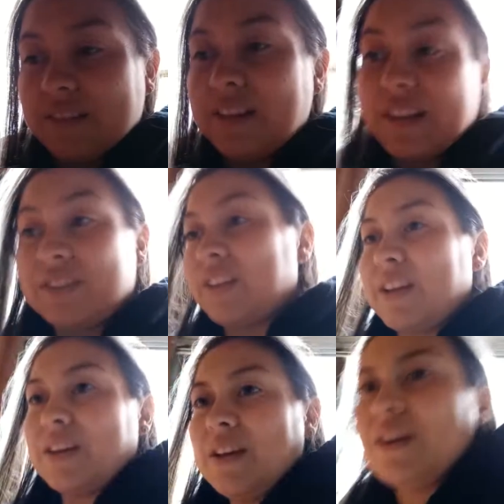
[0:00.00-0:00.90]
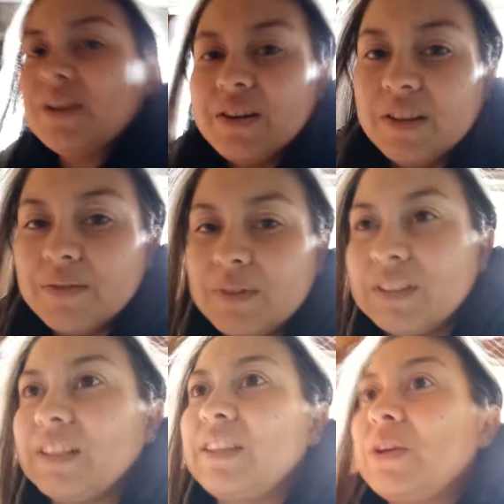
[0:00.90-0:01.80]
Yesterday
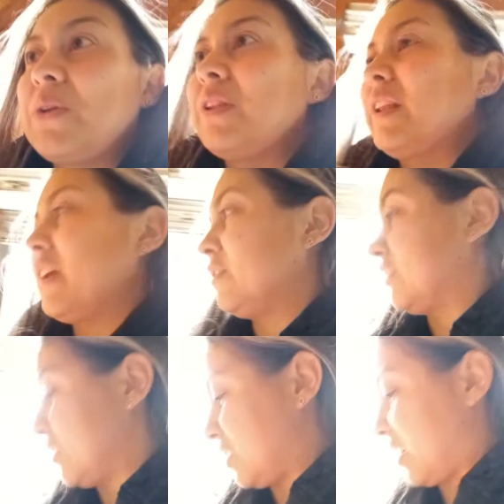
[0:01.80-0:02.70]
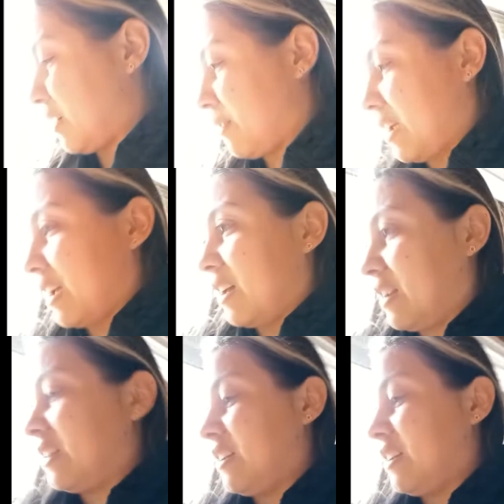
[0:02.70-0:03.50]
was like the only day of sunshine that we had,